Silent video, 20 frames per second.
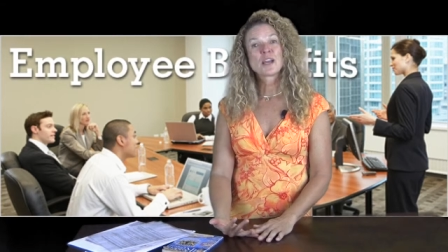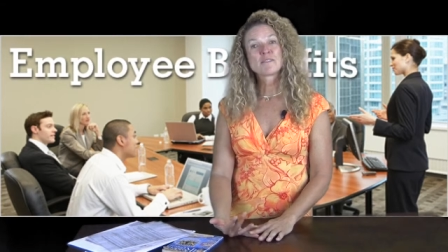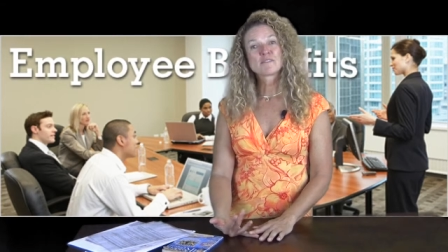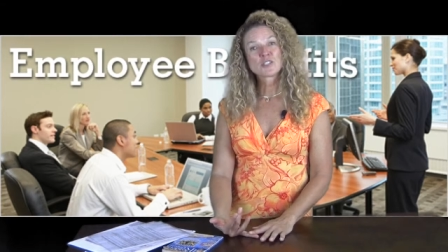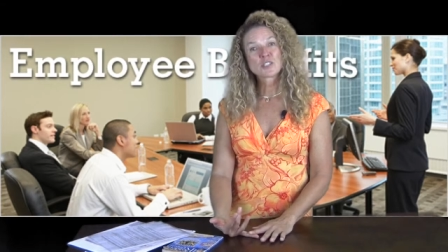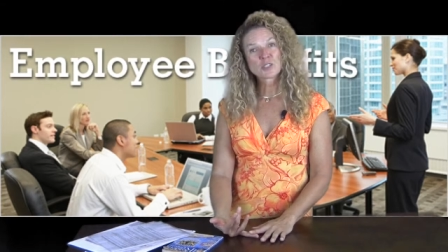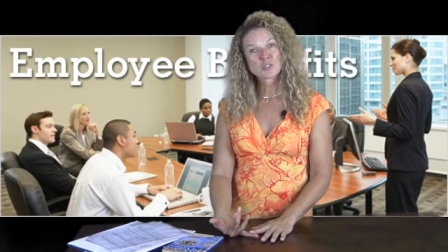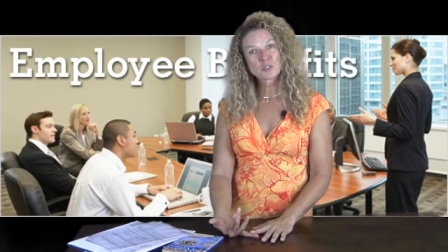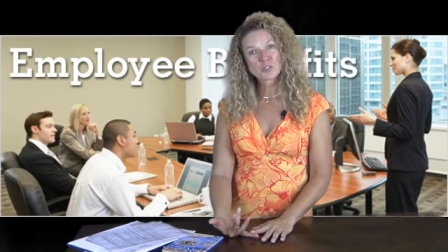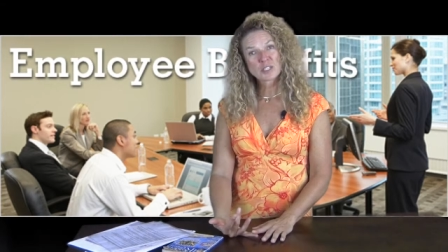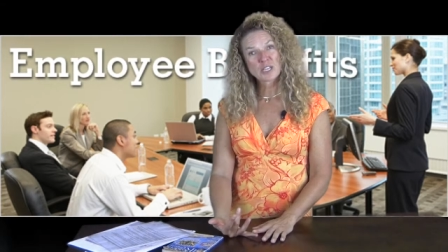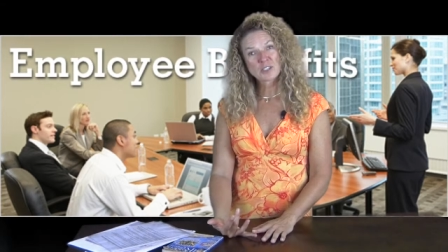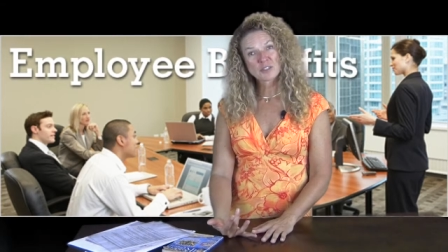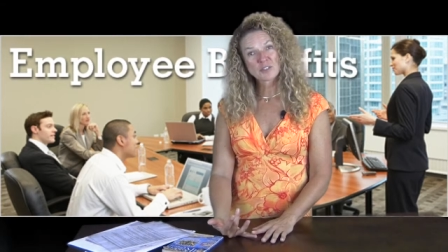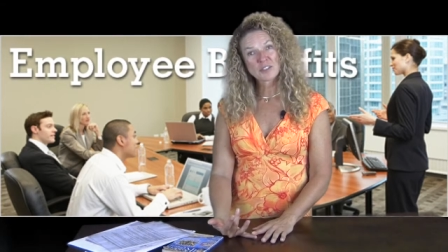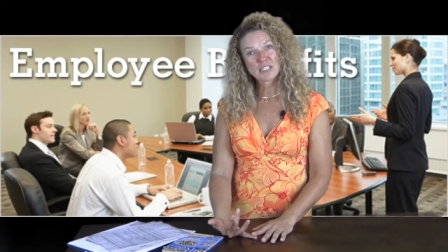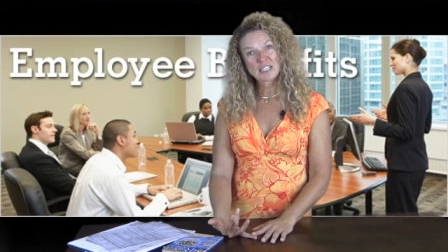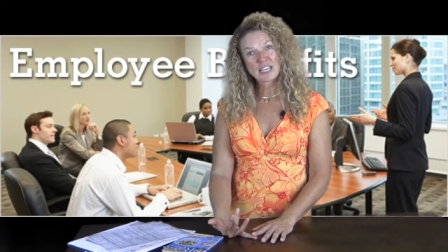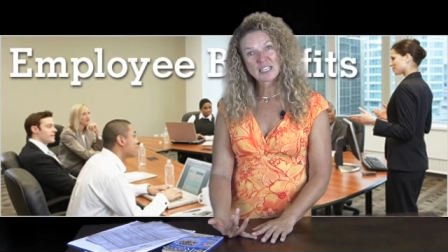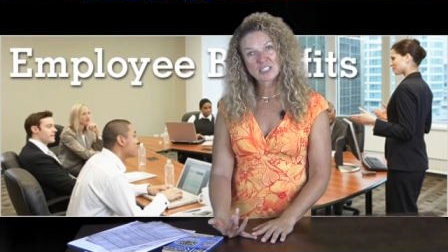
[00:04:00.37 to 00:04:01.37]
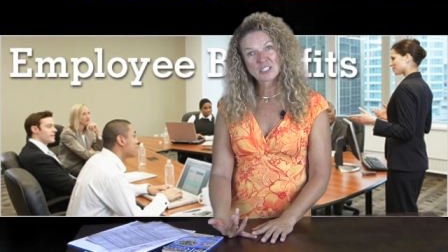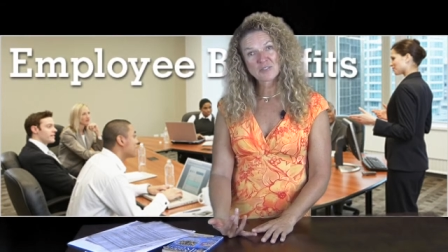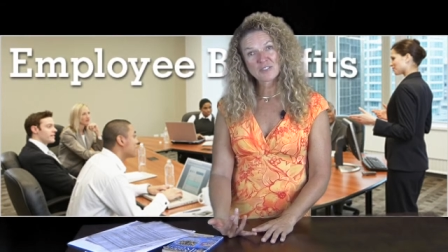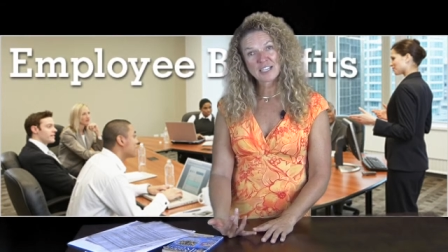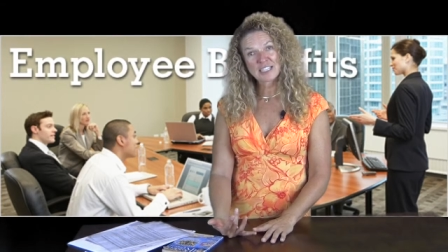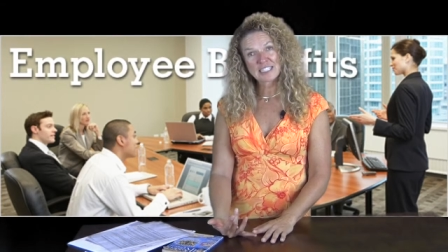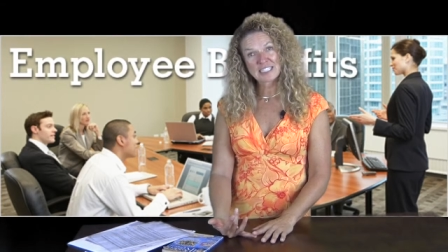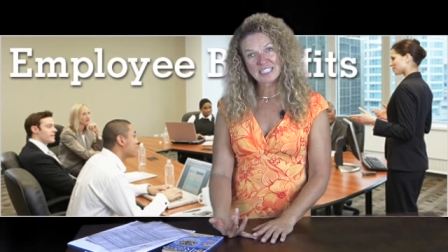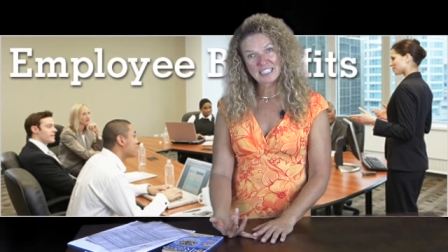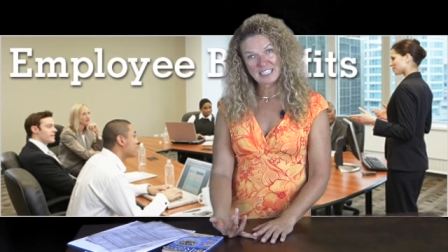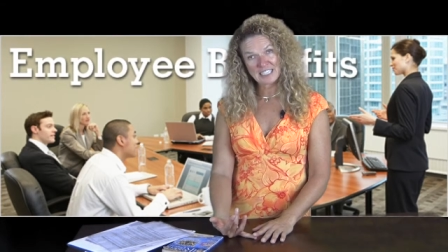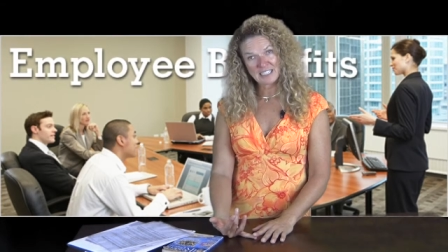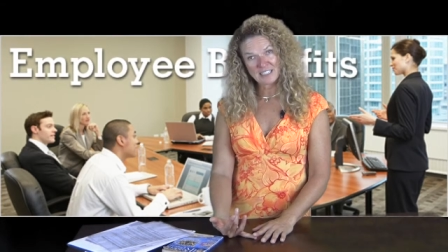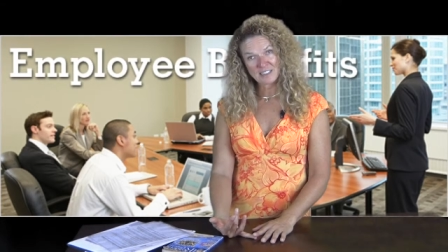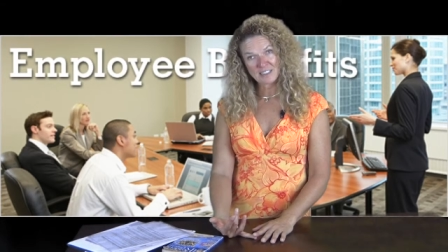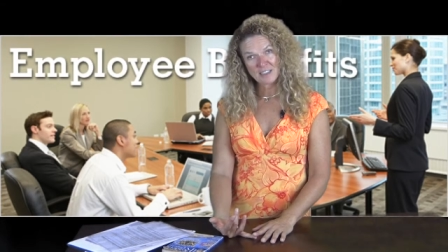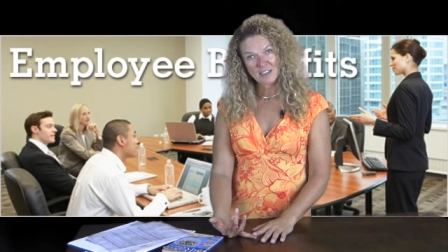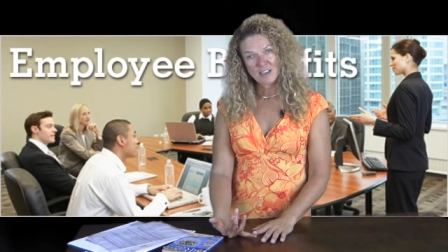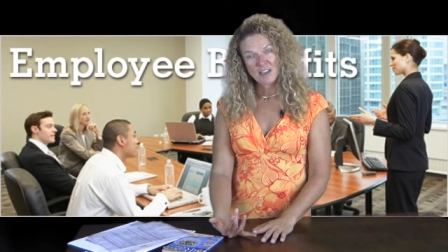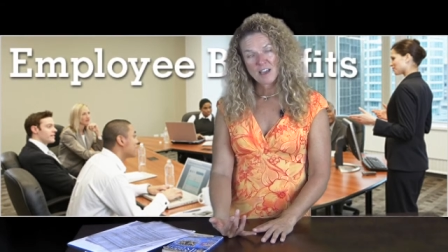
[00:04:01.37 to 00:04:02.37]
have children under the age of
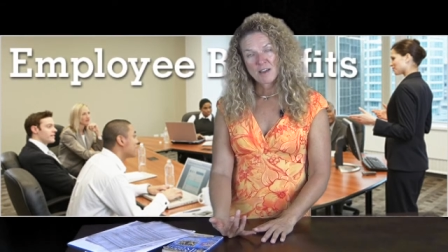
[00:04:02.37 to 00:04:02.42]
18?